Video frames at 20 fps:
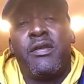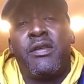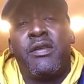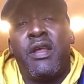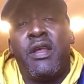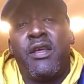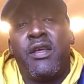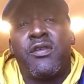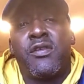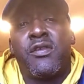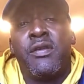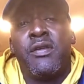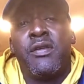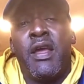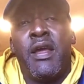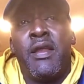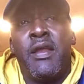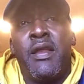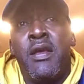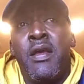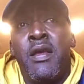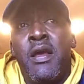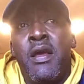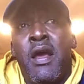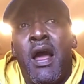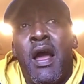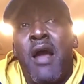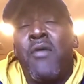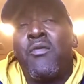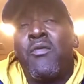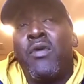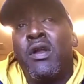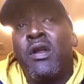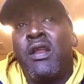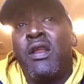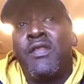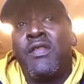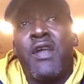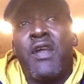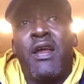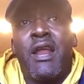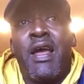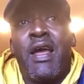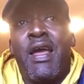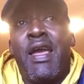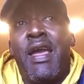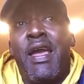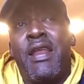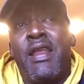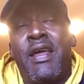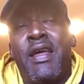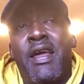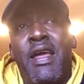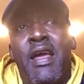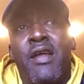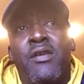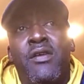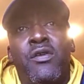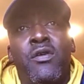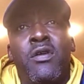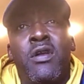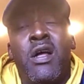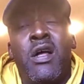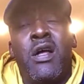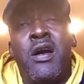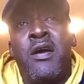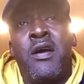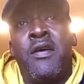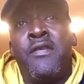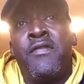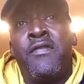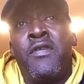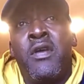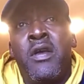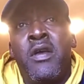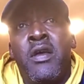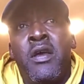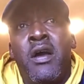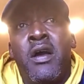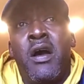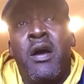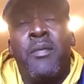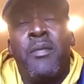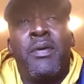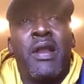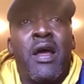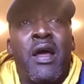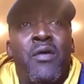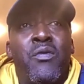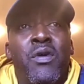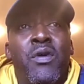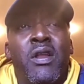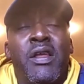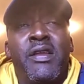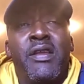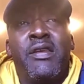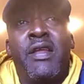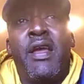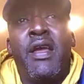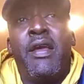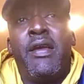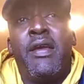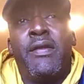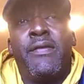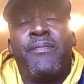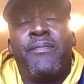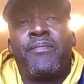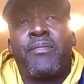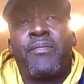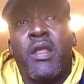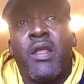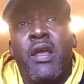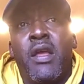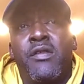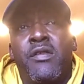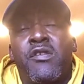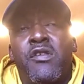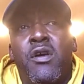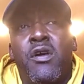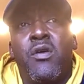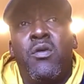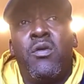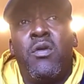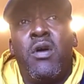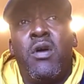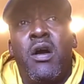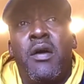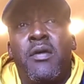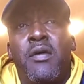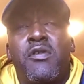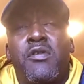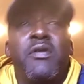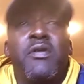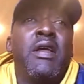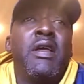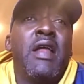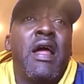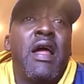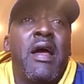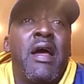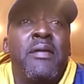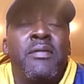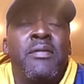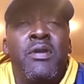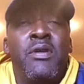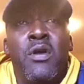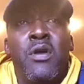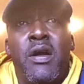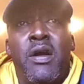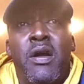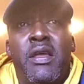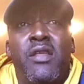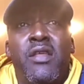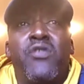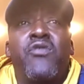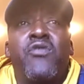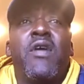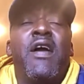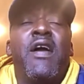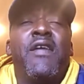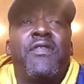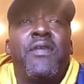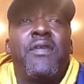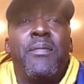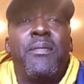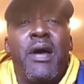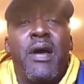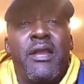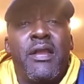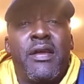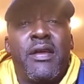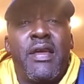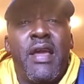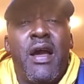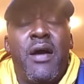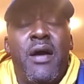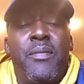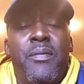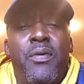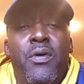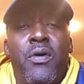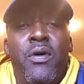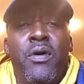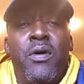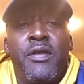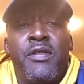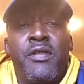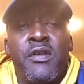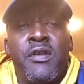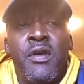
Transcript: addiction that I really thought I had a handle of, but I really didn't. And so then I get drafted by the Cowboys,